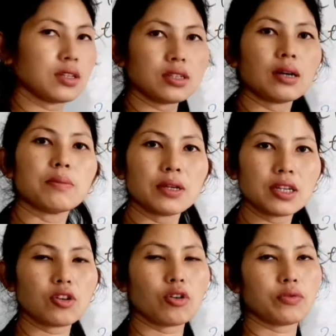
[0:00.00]

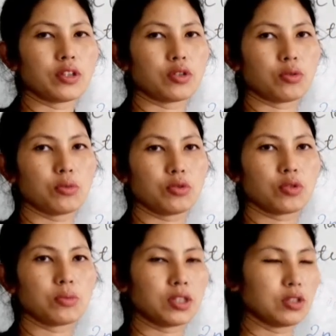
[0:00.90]
doubling of the
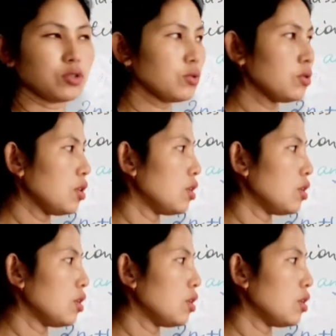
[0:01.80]
chromosome into